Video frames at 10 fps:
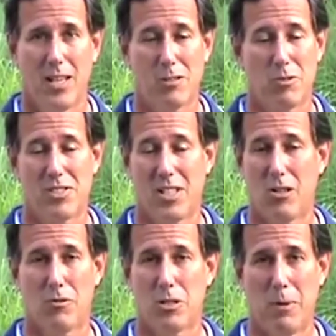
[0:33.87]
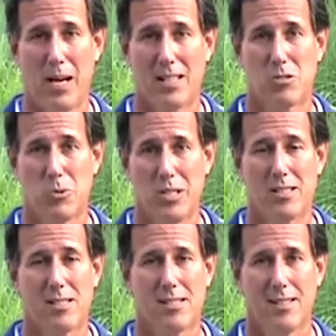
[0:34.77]
As we've seen over the past
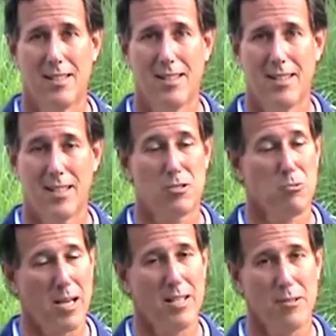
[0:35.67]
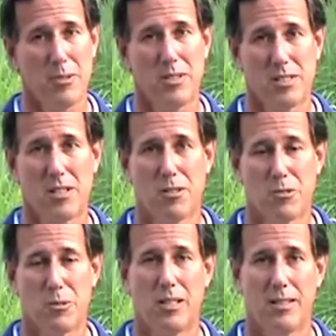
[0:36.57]
weeks, it's right here in this
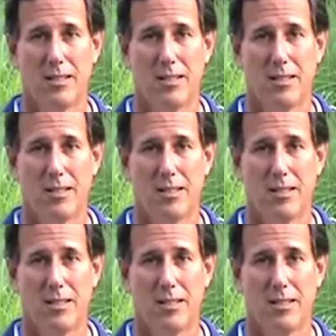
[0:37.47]
country.